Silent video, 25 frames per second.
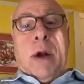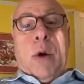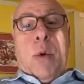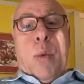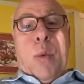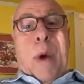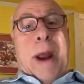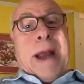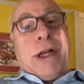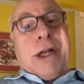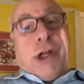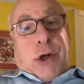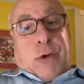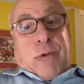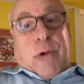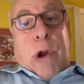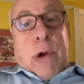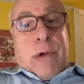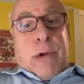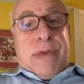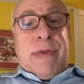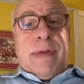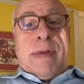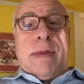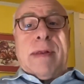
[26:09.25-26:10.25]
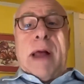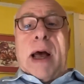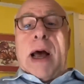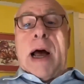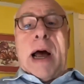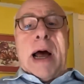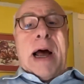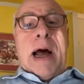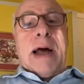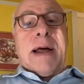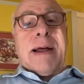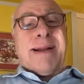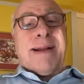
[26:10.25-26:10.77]
wage growth,
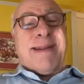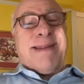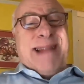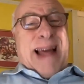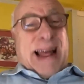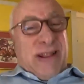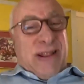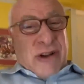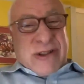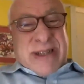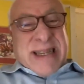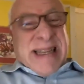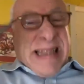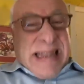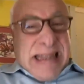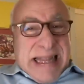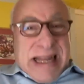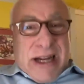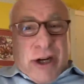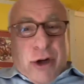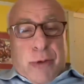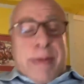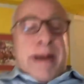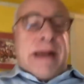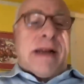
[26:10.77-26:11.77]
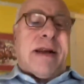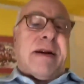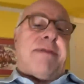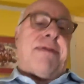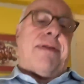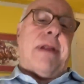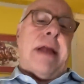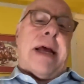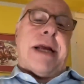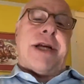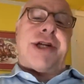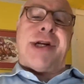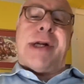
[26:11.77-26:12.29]
that looks a little bit
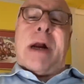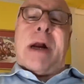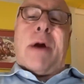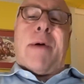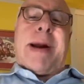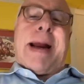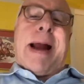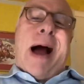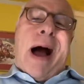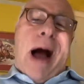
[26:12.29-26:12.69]
inflationary.